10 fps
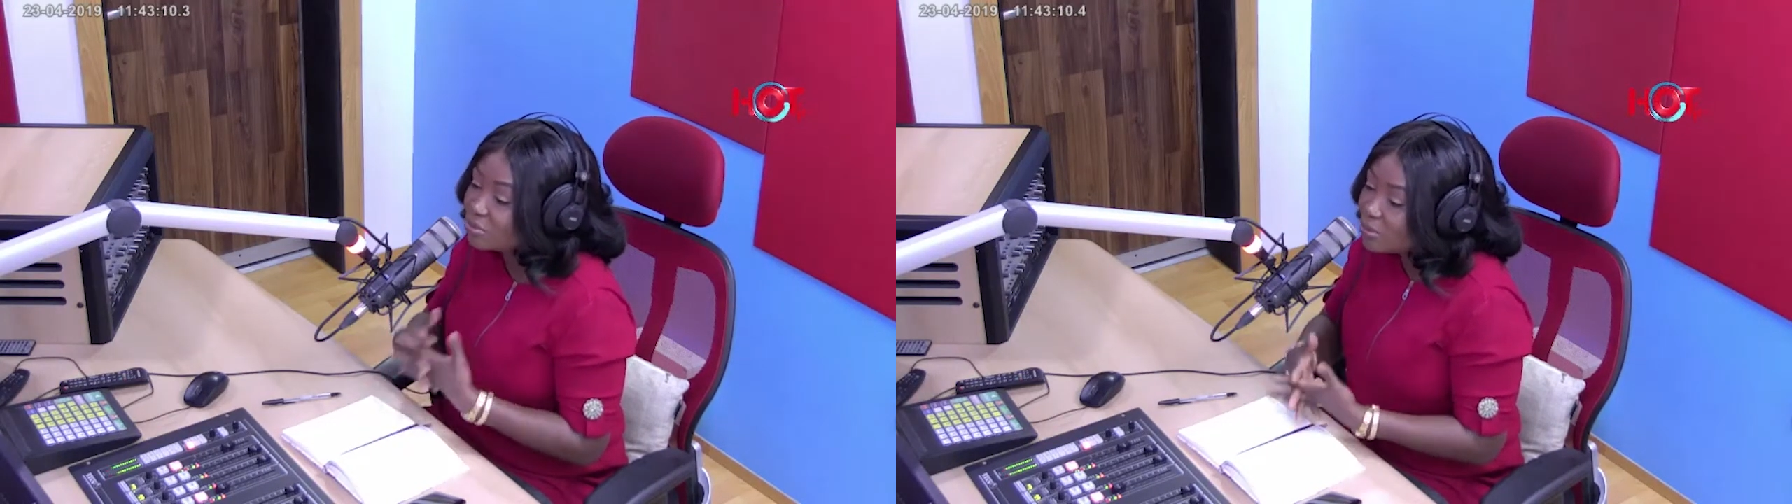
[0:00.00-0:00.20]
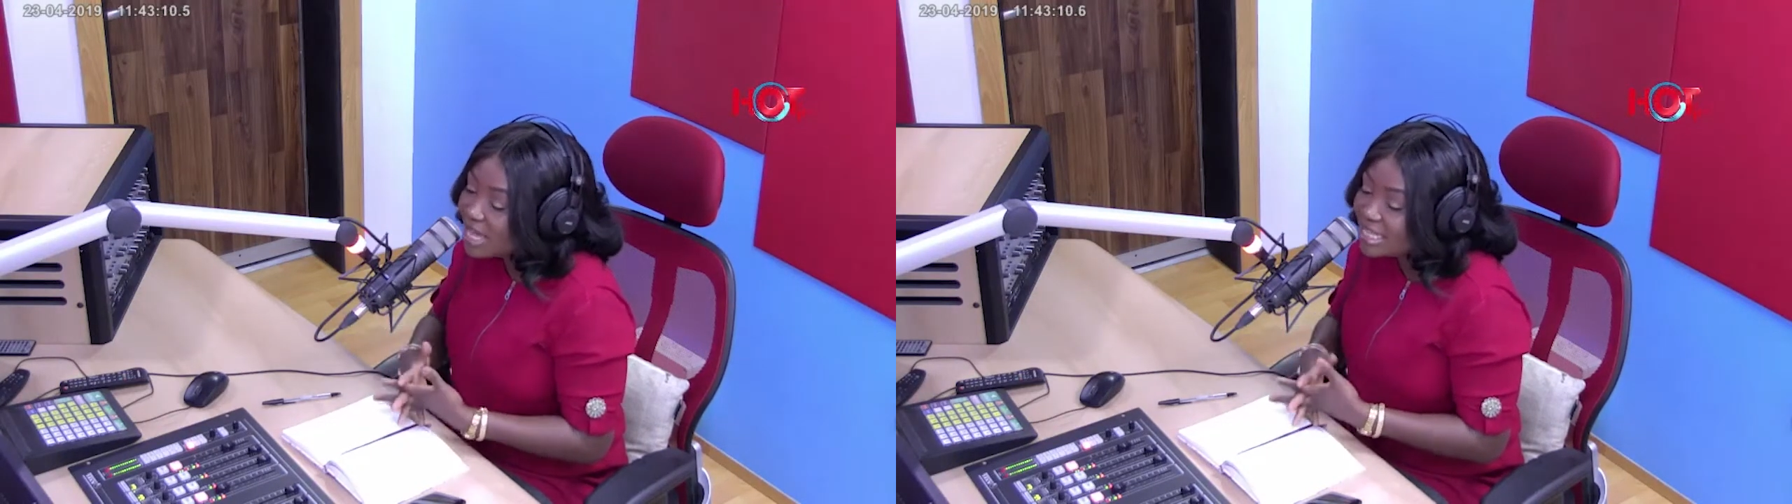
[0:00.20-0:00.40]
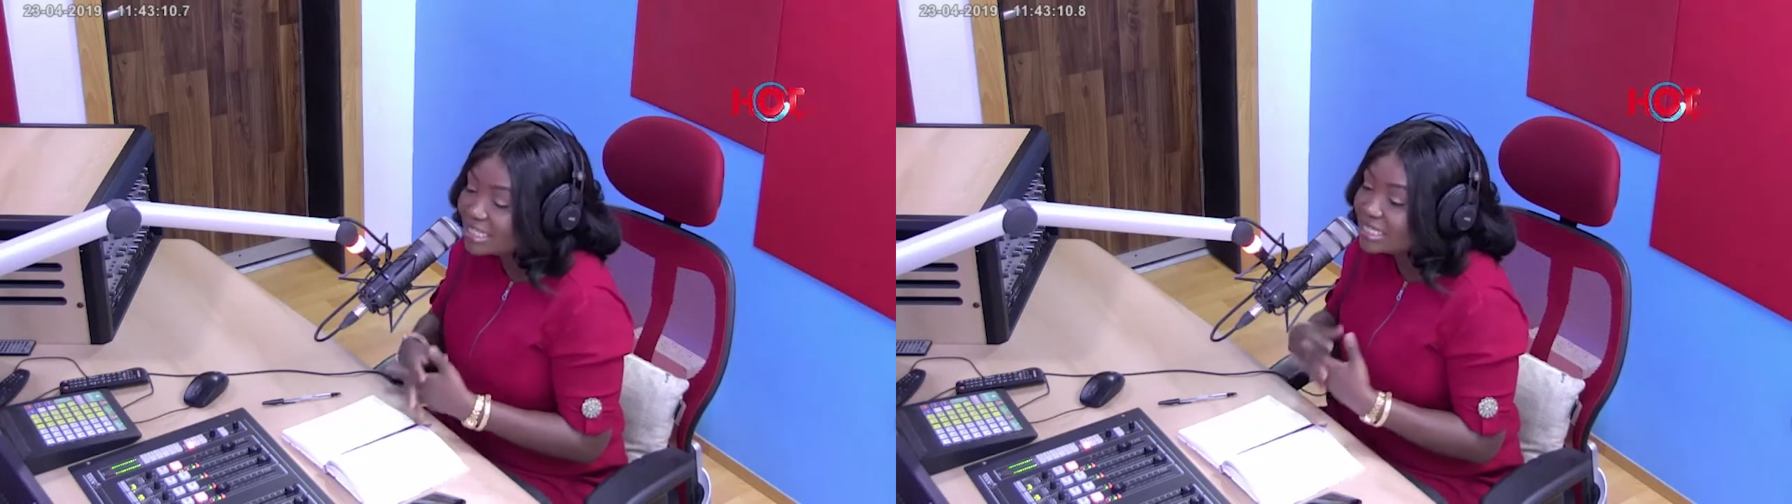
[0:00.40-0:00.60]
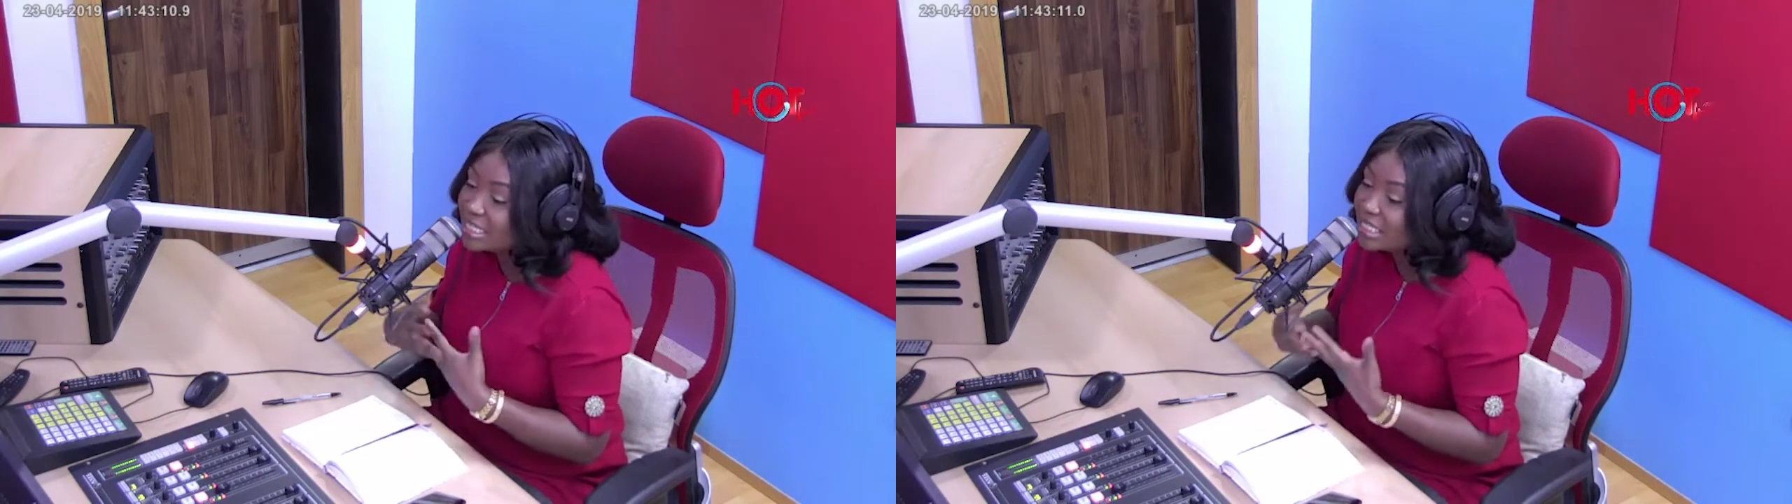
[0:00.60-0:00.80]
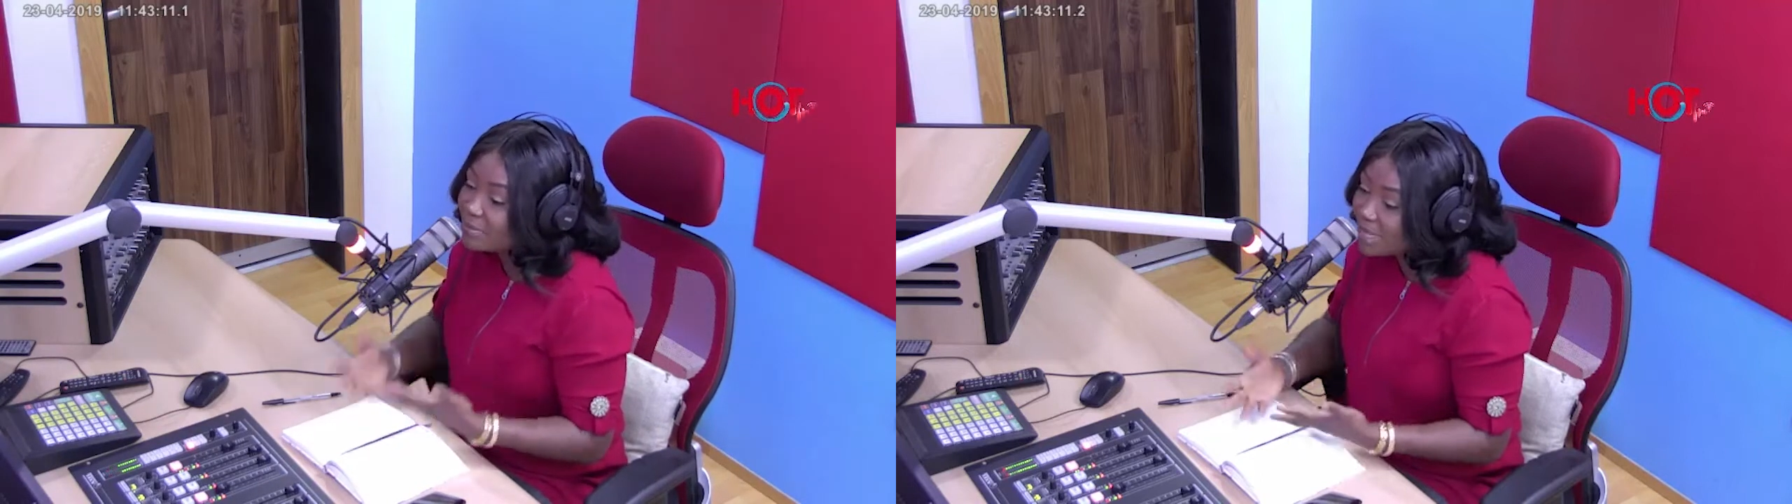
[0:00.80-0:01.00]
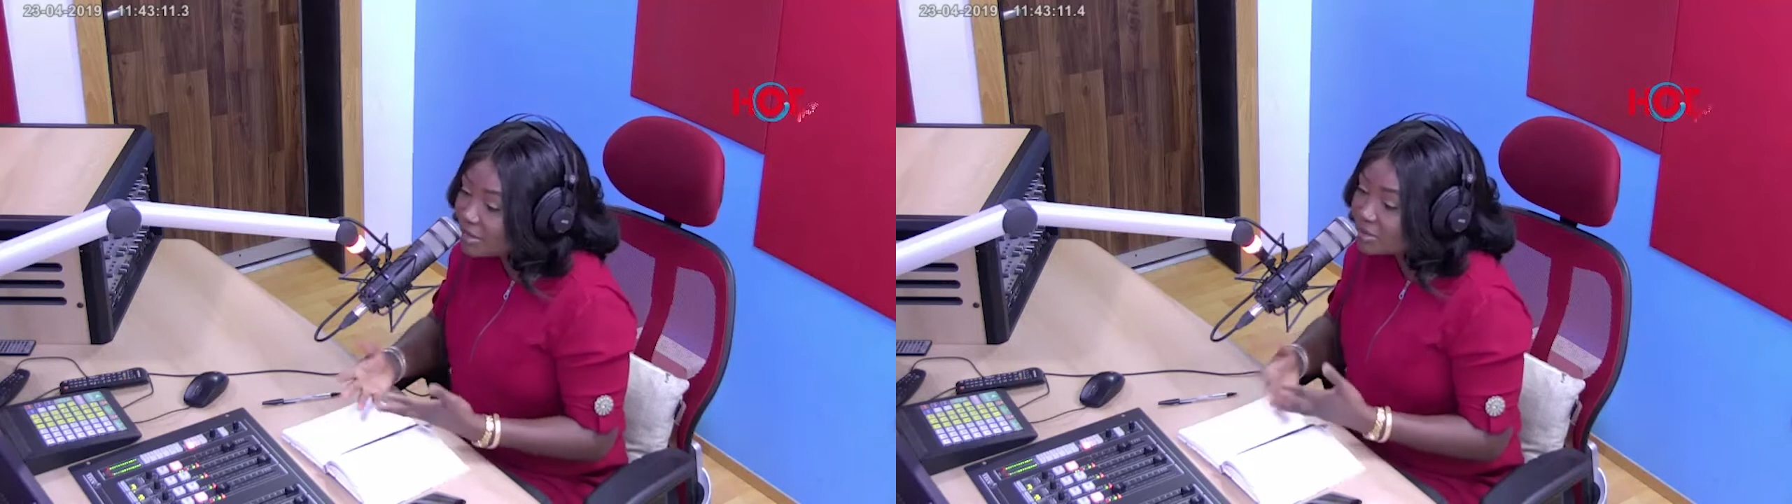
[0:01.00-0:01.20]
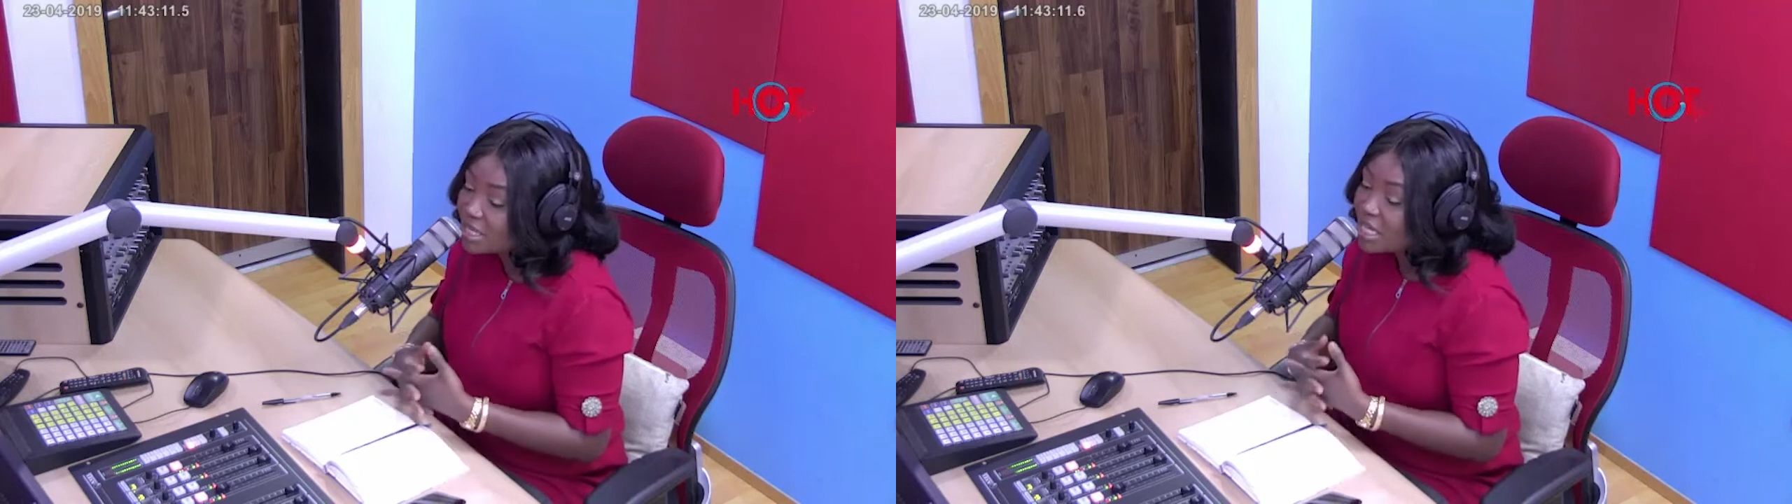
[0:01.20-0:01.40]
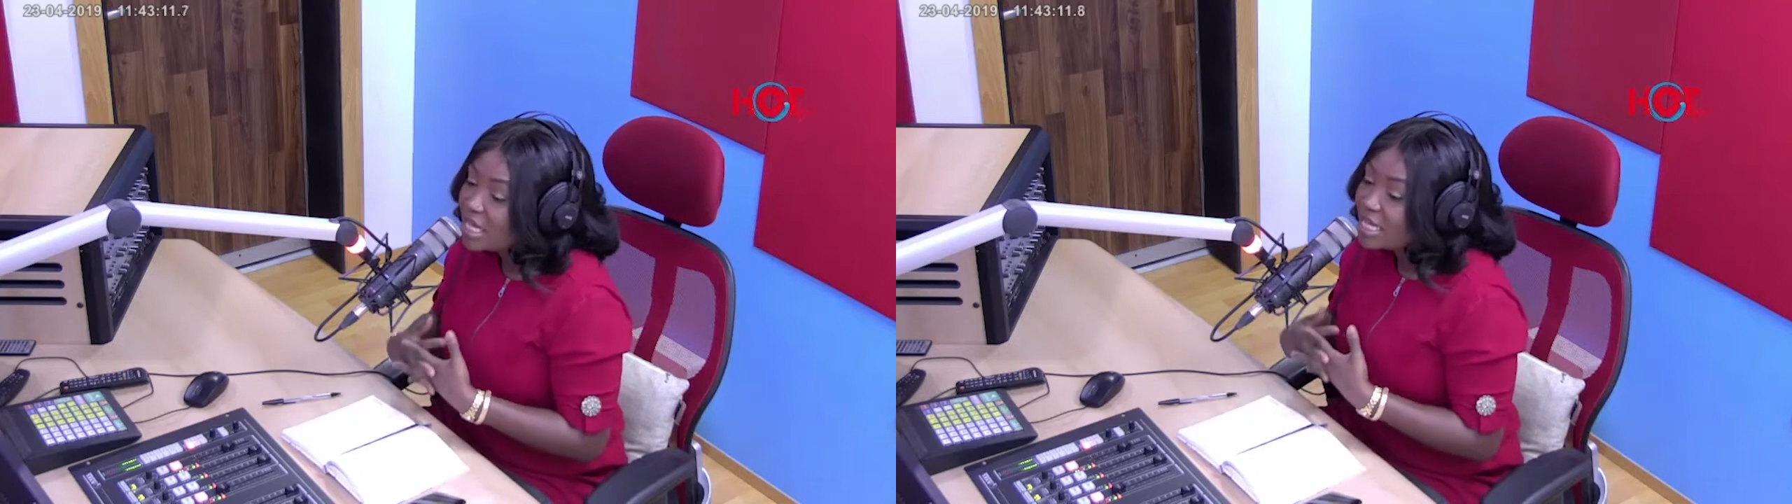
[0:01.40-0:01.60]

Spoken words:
sweat, it smells.